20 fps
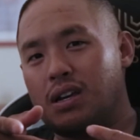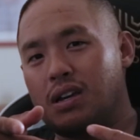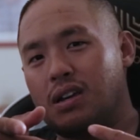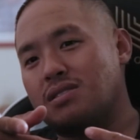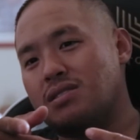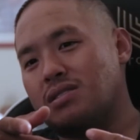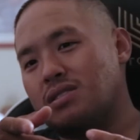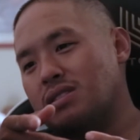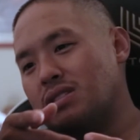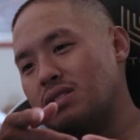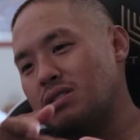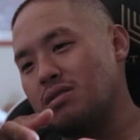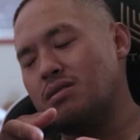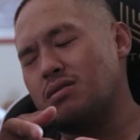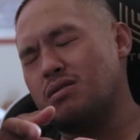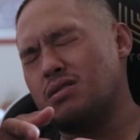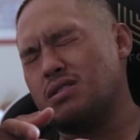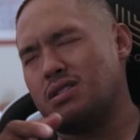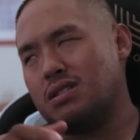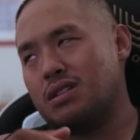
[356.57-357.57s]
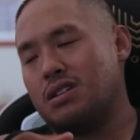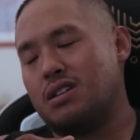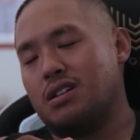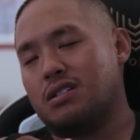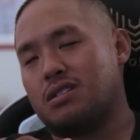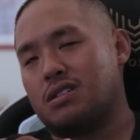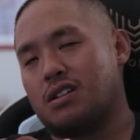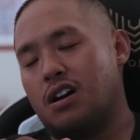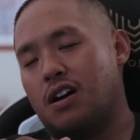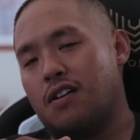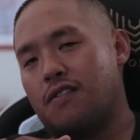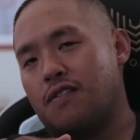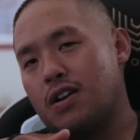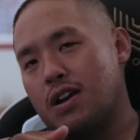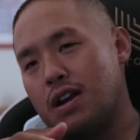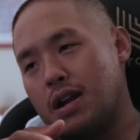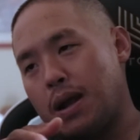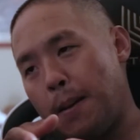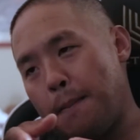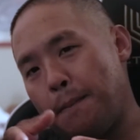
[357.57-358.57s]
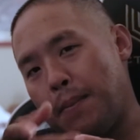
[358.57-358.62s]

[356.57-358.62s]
As soon as it hits cover and I